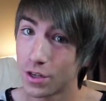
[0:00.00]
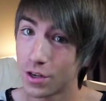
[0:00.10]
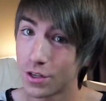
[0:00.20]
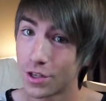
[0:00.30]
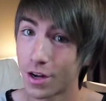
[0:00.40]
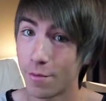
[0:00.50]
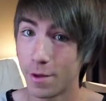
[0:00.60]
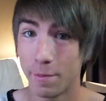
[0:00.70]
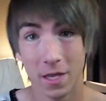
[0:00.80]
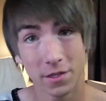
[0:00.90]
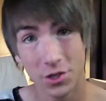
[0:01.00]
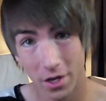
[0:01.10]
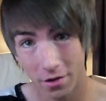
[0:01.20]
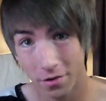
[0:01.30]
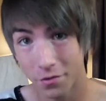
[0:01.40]
you can check out my main
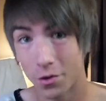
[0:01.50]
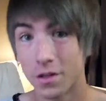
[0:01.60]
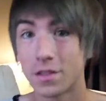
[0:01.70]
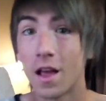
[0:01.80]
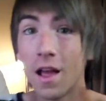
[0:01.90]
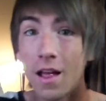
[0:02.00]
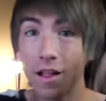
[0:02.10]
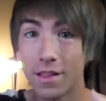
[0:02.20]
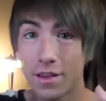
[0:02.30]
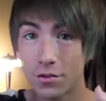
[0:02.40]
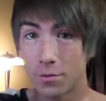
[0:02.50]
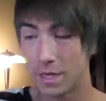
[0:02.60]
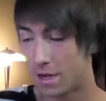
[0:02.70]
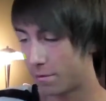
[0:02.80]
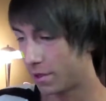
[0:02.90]
channel, of course. Links will
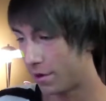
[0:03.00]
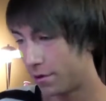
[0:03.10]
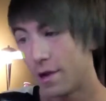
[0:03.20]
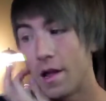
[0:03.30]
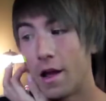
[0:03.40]
be down below.